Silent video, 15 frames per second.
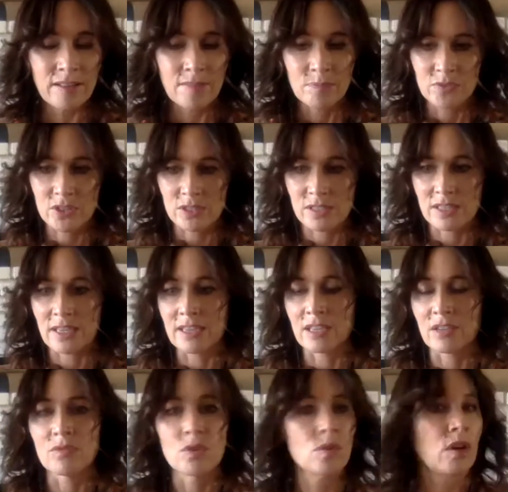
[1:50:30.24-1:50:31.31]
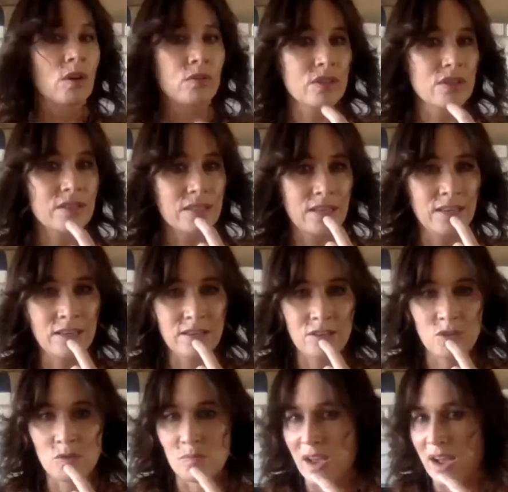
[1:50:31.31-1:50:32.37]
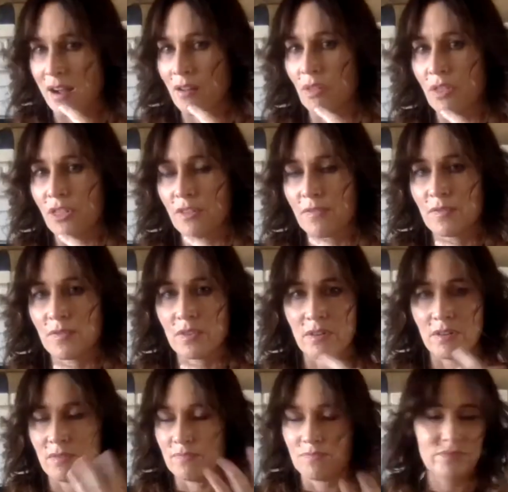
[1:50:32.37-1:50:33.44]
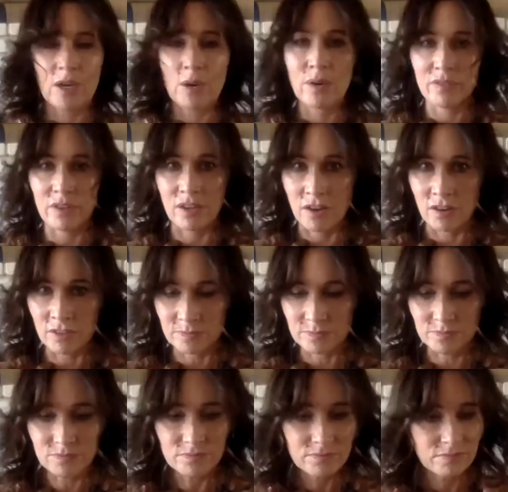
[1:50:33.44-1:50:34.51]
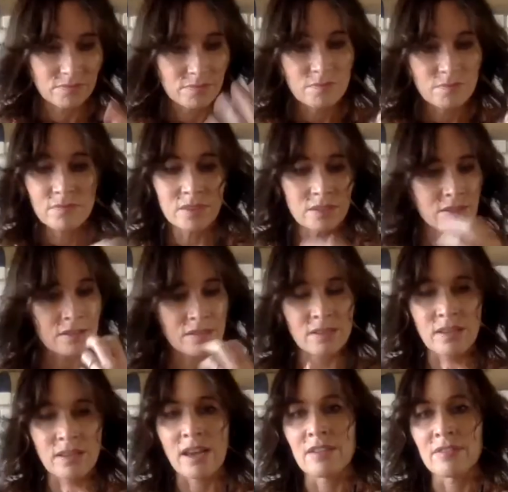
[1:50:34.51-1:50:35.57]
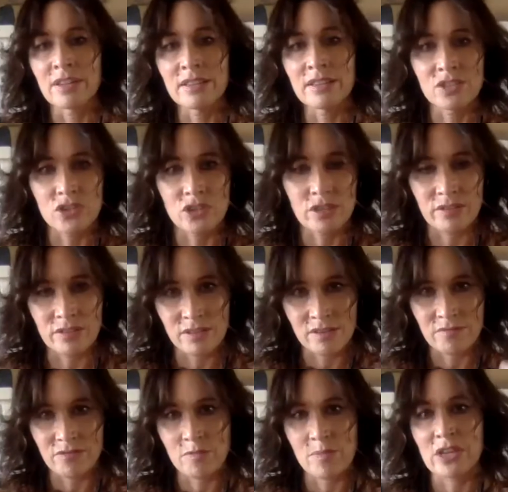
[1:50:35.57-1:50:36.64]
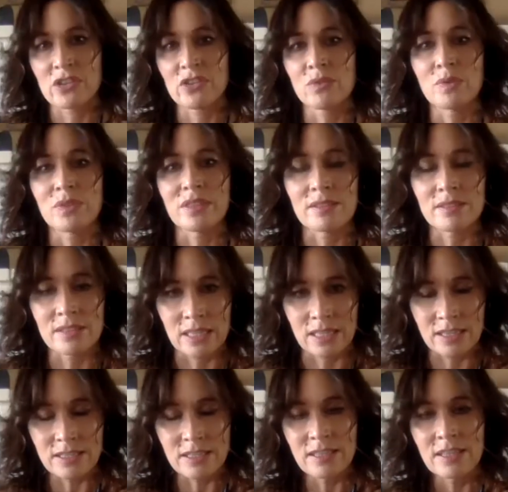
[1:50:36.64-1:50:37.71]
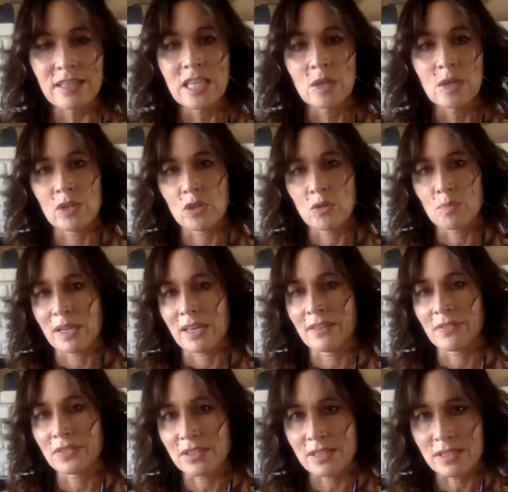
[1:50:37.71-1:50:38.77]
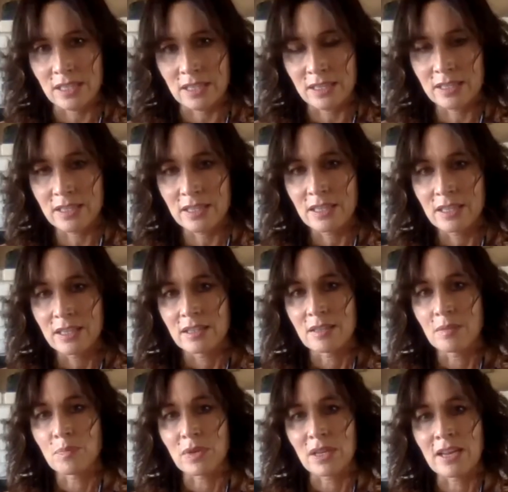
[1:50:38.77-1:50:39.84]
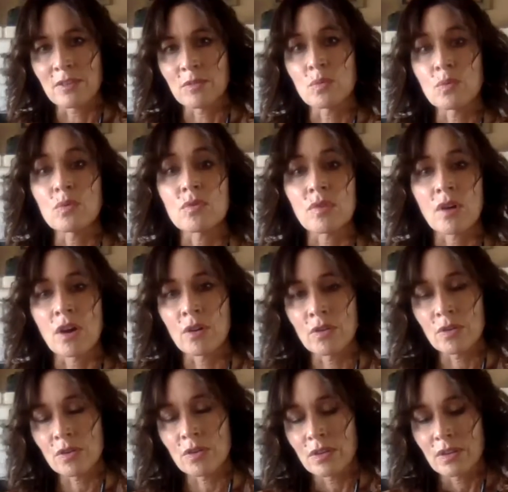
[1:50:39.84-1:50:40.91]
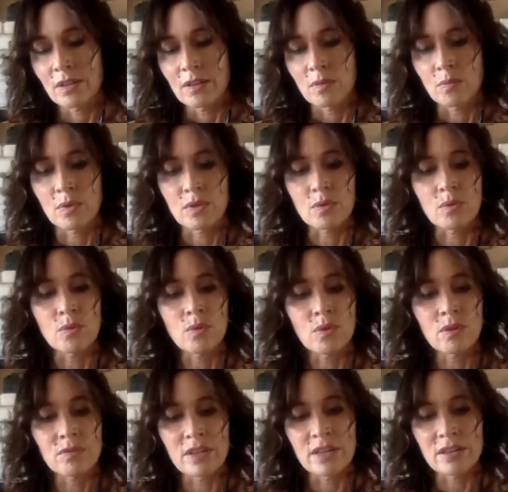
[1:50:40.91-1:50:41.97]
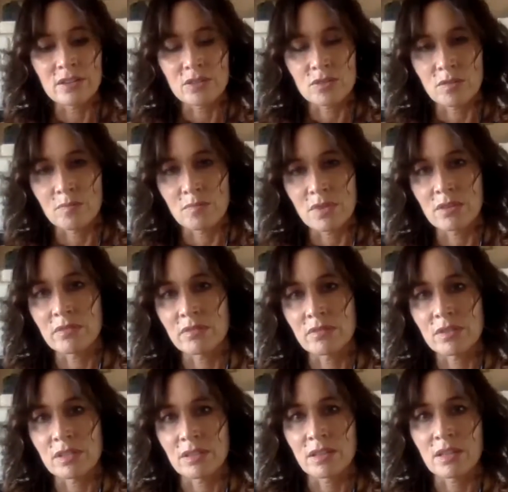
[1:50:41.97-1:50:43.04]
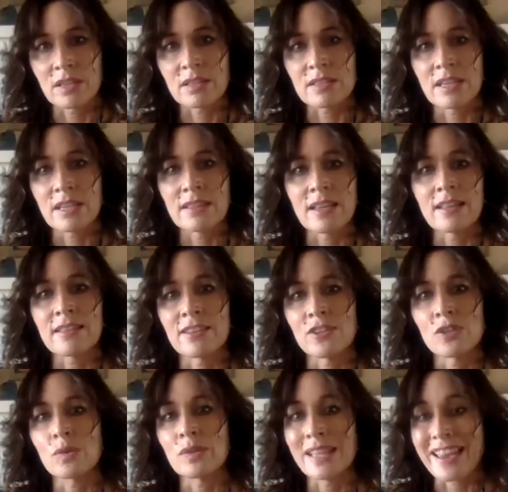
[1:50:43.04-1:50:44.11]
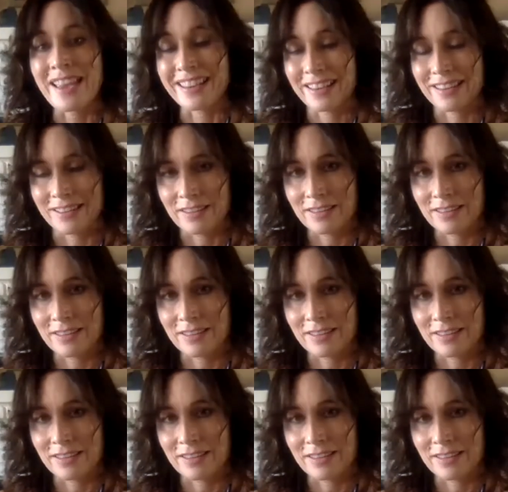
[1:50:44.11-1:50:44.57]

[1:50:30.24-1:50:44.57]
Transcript: Just like if you hold a seed in your mouth for however long, the saliva is sharing the information with the seed. When you plant the seed, the plant will grow with all of the extra minerals and things like that that you're lacking.